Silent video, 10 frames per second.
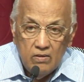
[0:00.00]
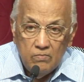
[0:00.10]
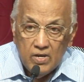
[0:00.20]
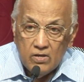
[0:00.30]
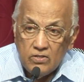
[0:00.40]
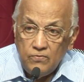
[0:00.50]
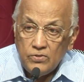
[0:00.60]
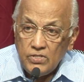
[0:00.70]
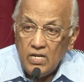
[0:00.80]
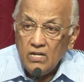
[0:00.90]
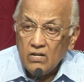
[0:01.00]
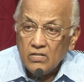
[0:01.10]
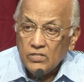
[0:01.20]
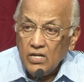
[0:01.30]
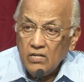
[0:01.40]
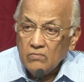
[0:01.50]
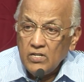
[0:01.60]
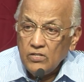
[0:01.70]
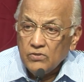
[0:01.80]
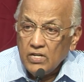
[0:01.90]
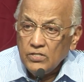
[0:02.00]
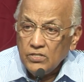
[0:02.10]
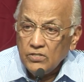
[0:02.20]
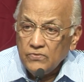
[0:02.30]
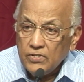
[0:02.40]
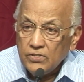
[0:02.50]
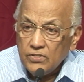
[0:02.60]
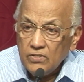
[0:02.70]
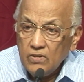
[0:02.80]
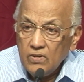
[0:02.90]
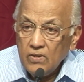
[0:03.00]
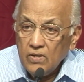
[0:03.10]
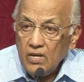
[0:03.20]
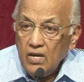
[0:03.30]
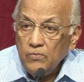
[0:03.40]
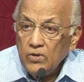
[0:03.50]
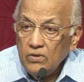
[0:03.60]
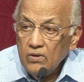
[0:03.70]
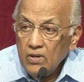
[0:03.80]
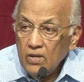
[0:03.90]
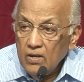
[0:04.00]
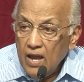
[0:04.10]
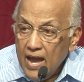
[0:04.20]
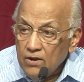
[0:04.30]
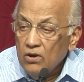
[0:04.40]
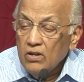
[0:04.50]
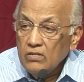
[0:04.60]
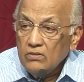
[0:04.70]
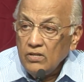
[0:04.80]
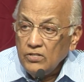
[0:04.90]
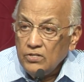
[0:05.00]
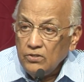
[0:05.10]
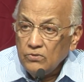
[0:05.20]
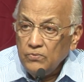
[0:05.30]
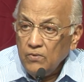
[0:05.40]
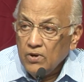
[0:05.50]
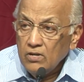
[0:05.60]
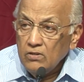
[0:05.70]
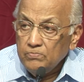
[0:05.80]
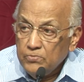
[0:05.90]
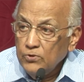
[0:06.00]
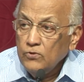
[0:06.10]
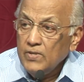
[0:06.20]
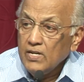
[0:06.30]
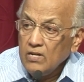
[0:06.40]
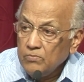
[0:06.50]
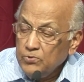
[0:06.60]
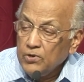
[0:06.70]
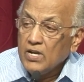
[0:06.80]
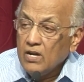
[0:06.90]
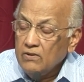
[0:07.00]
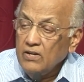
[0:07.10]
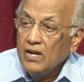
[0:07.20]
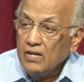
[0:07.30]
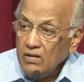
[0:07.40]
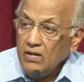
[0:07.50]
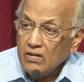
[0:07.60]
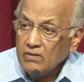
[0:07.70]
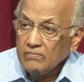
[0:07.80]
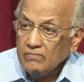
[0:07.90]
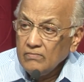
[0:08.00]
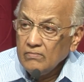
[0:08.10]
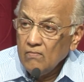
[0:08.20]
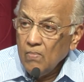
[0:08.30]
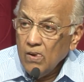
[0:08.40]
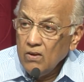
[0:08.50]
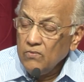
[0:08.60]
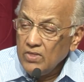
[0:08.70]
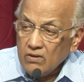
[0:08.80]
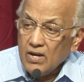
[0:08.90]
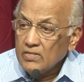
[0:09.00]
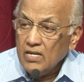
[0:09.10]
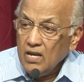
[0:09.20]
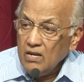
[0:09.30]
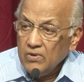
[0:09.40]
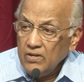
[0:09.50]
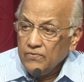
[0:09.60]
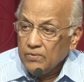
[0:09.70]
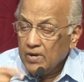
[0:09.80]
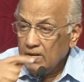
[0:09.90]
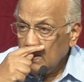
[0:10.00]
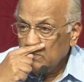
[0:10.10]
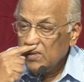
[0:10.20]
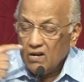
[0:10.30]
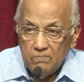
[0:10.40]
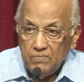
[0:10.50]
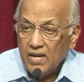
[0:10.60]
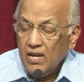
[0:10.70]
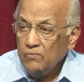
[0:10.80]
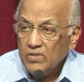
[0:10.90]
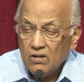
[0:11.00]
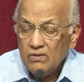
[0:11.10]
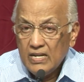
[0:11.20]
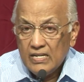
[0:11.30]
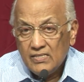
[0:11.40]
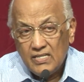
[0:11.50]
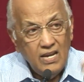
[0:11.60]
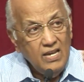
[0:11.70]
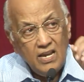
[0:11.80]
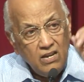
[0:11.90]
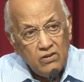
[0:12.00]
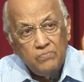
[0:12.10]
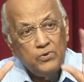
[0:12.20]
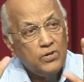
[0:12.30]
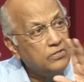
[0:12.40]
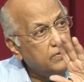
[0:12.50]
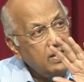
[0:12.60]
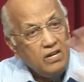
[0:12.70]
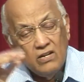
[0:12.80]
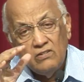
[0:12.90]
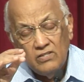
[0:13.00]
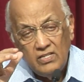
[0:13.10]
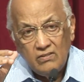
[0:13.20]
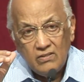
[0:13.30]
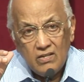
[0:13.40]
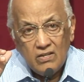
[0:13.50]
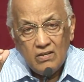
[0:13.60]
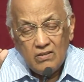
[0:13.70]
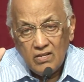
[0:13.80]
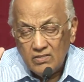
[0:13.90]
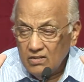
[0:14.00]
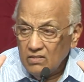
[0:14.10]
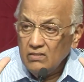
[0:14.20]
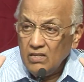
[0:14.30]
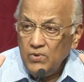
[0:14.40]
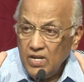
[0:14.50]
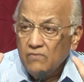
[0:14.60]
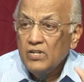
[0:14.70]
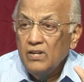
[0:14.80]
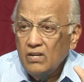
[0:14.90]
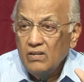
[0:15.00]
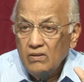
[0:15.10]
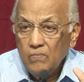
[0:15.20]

Because if you seek God's kingdom and His righteousness first, He will add all other things to you. We wanted to prove that in a poor country like India, without asking anybody for money, without begging, without sending any report to any country, that's another thing we never did.